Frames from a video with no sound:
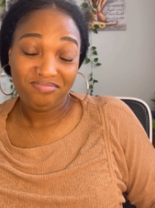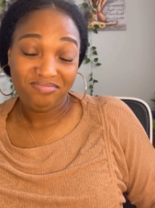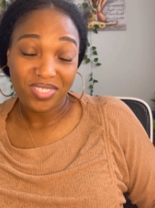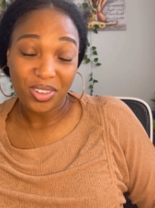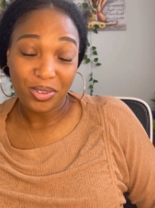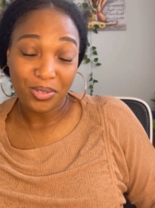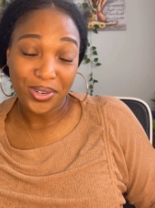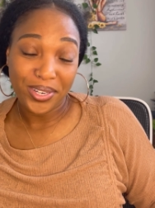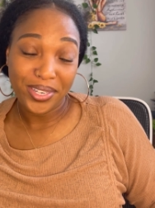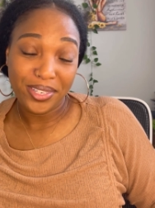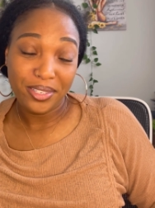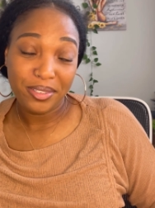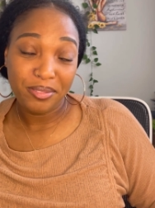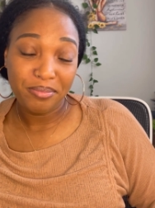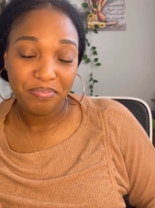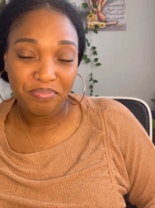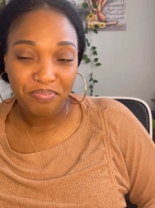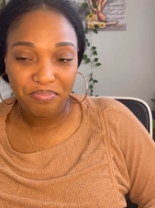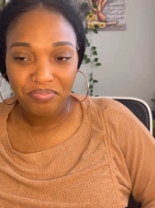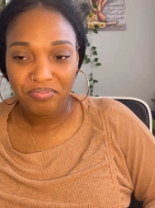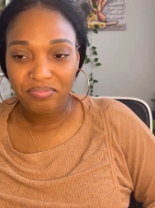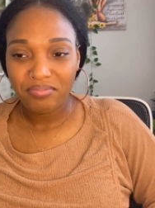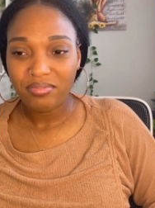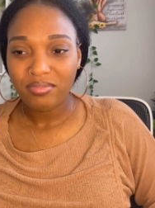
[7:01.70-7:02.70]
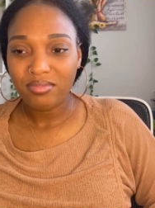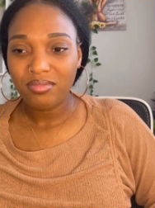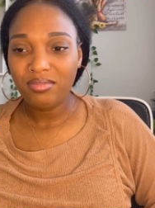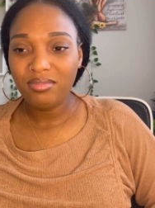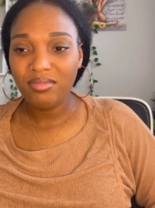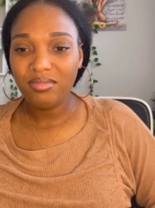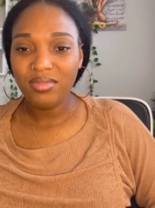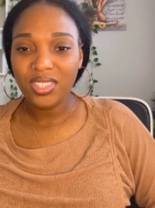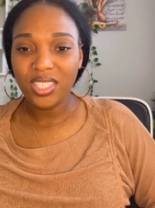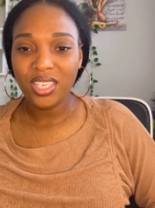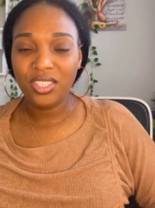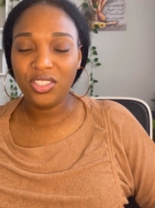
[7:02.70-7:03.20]
right?
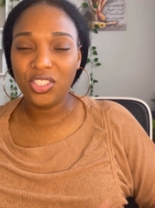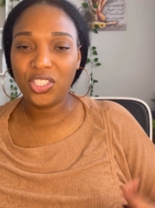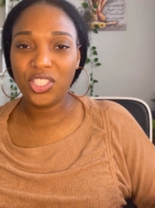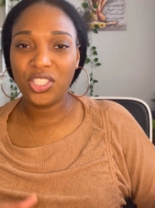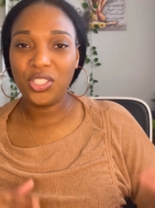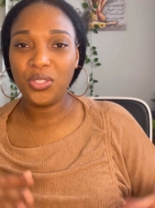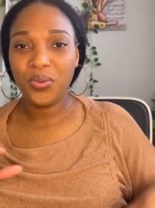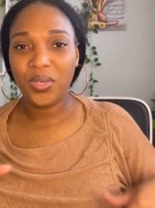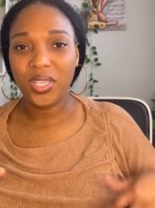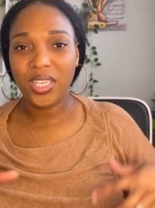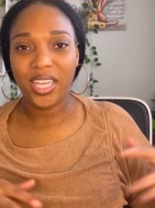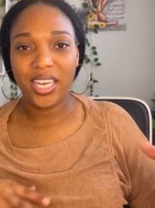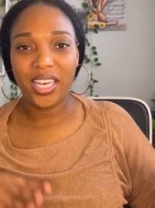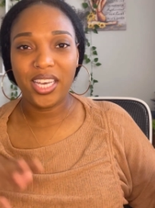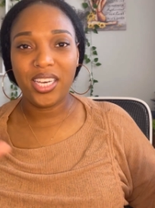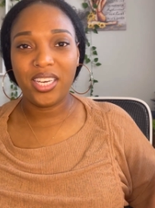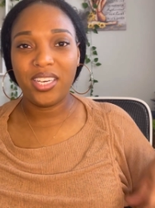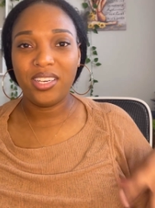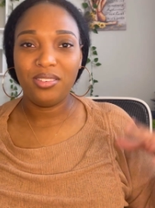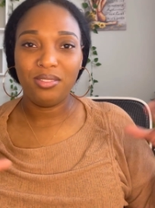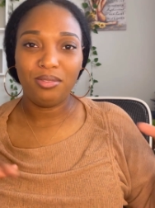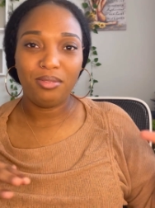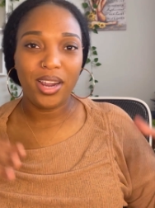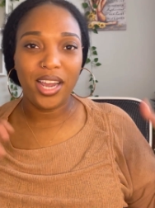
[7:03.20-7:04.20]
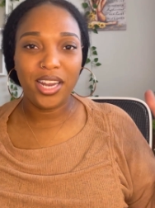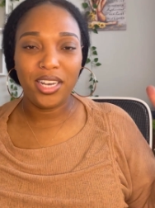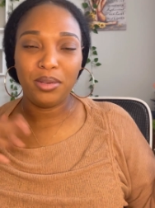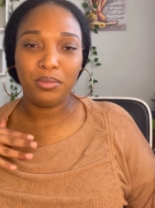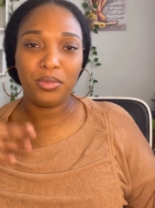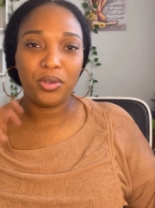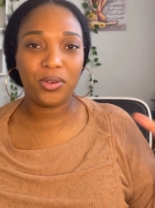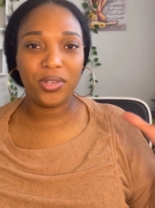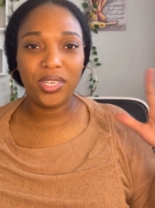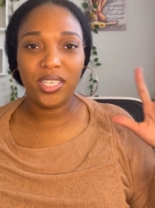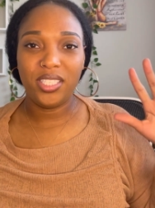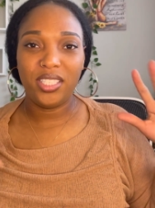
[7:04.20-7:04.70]
And just doing like random
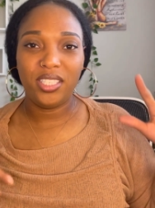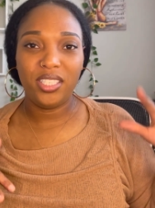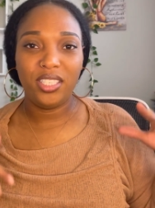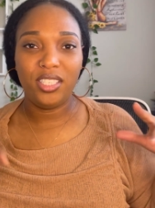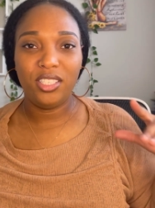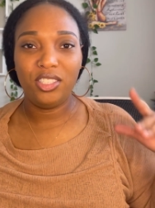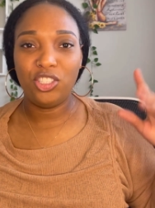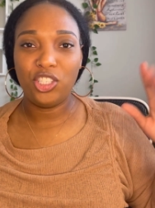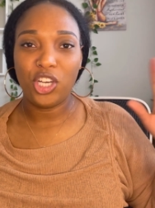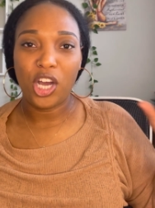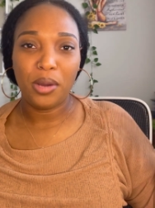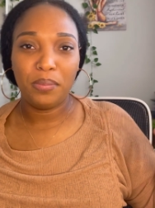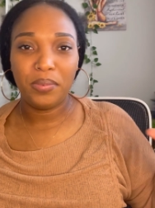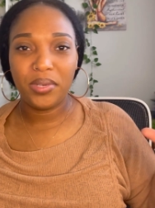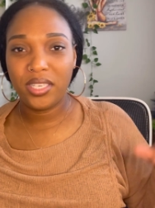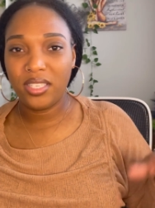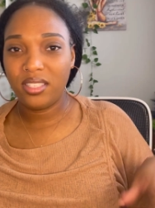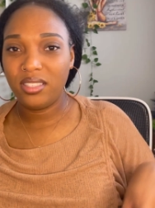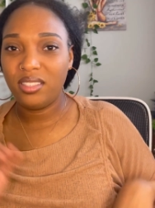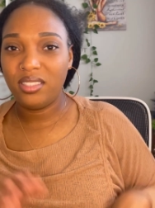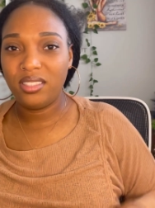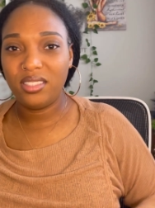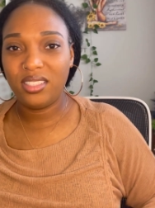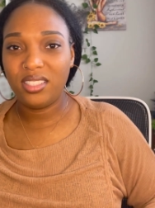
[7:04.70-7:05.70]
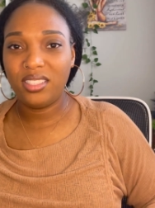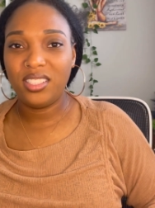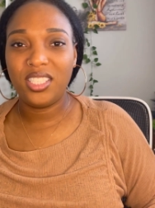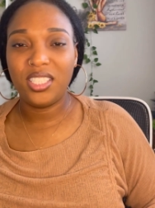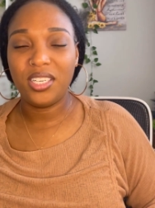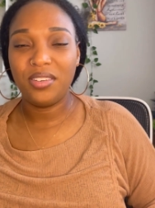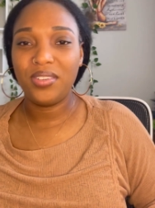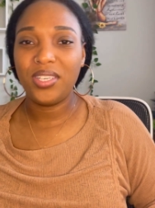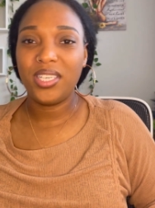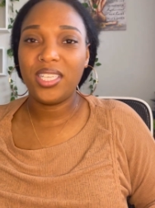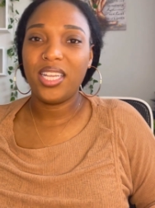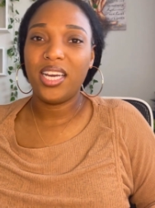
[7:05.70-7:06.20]
crazy shopping and stuff
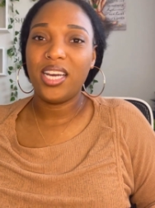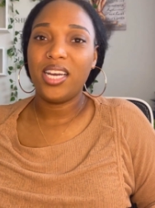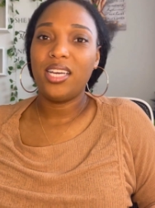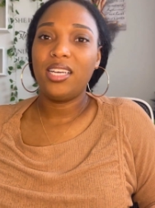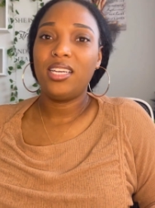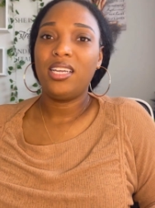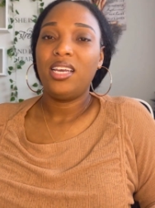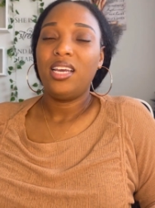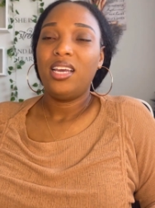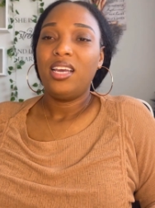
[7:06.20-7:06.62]
like that.